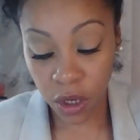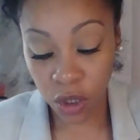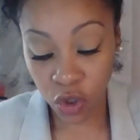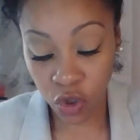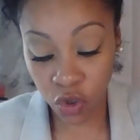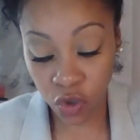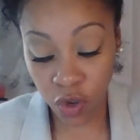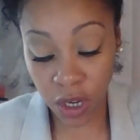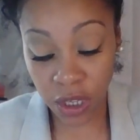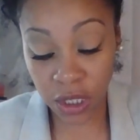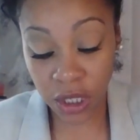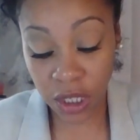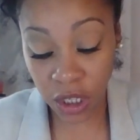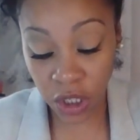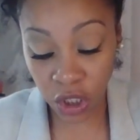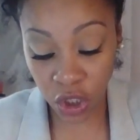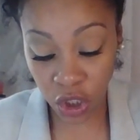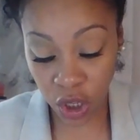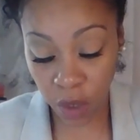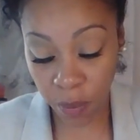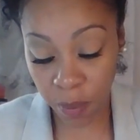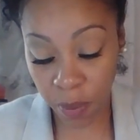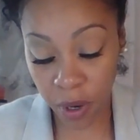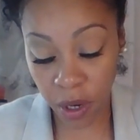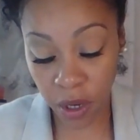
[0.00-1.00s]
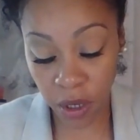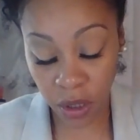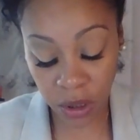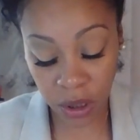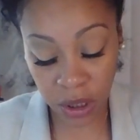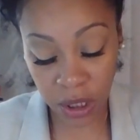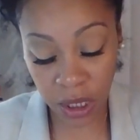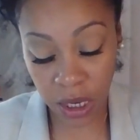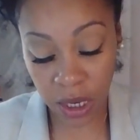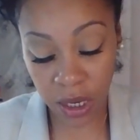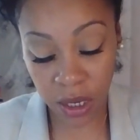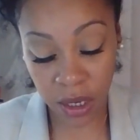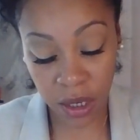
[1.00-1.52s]
Trust is your
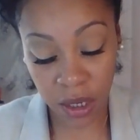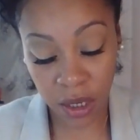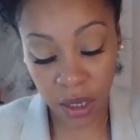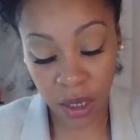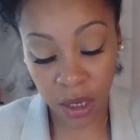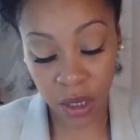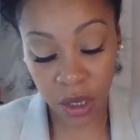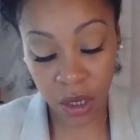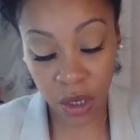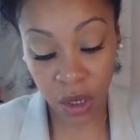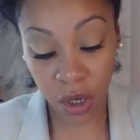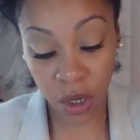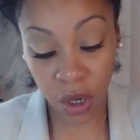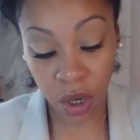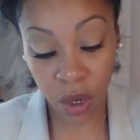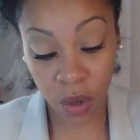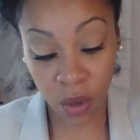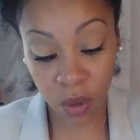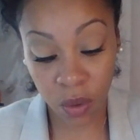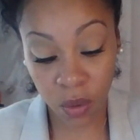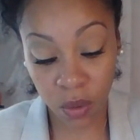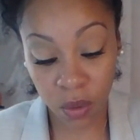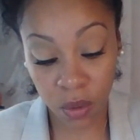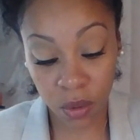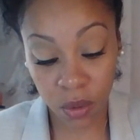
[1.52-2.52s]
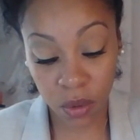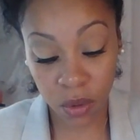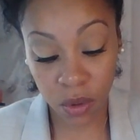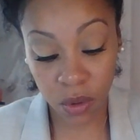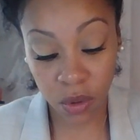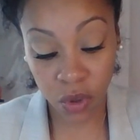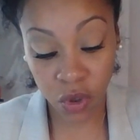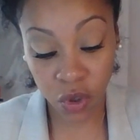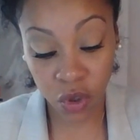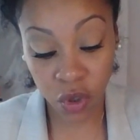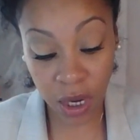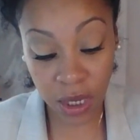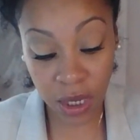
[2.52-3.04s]
person, you know.
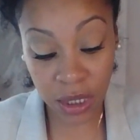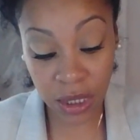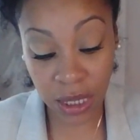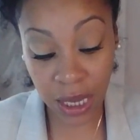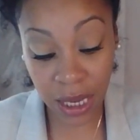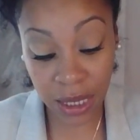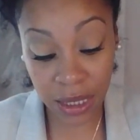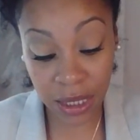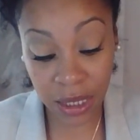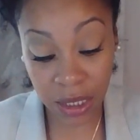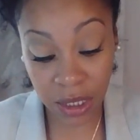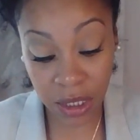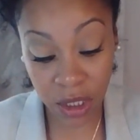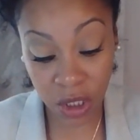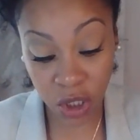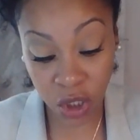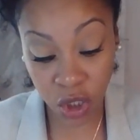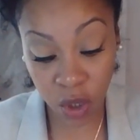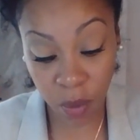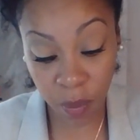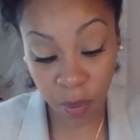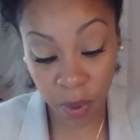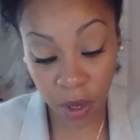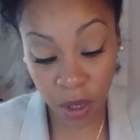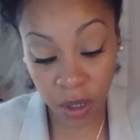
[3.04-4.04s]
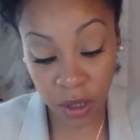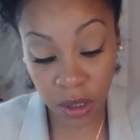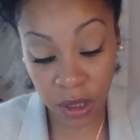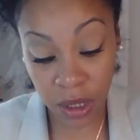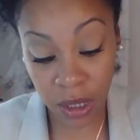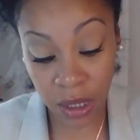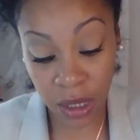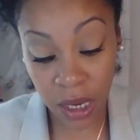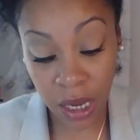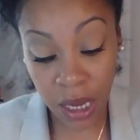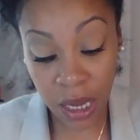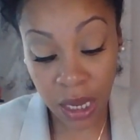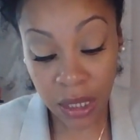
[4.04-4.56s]
Trust that this is your
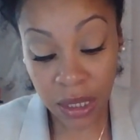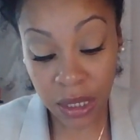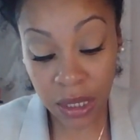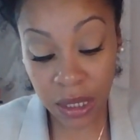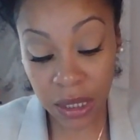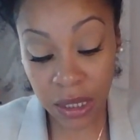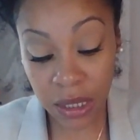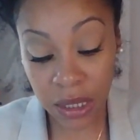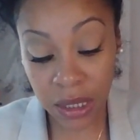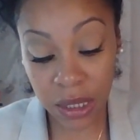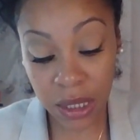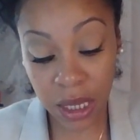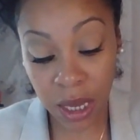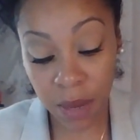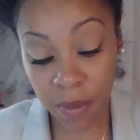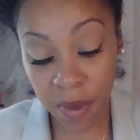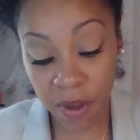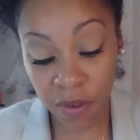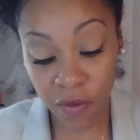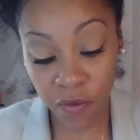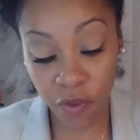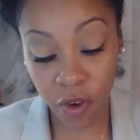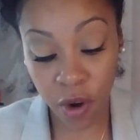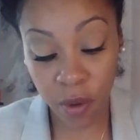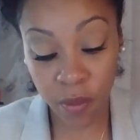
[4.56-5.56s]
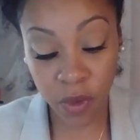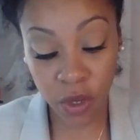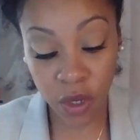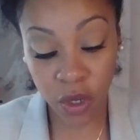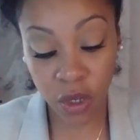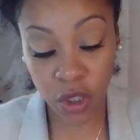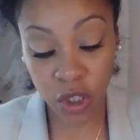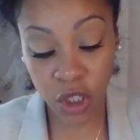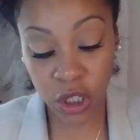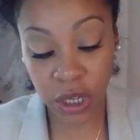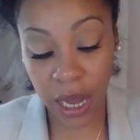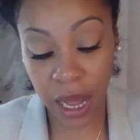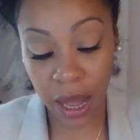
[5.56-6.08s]
person. This is stemming from
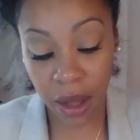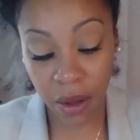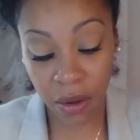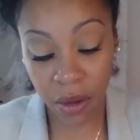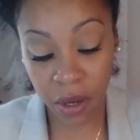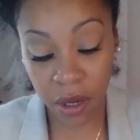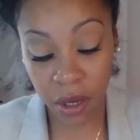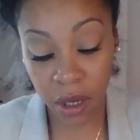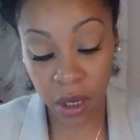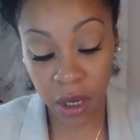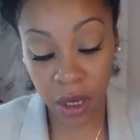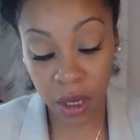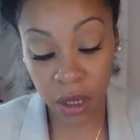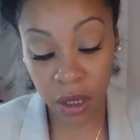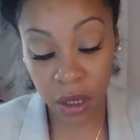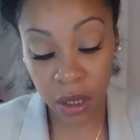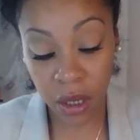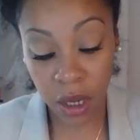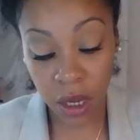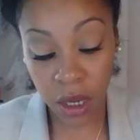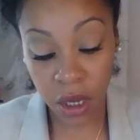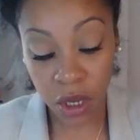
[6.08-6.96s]
your childhood.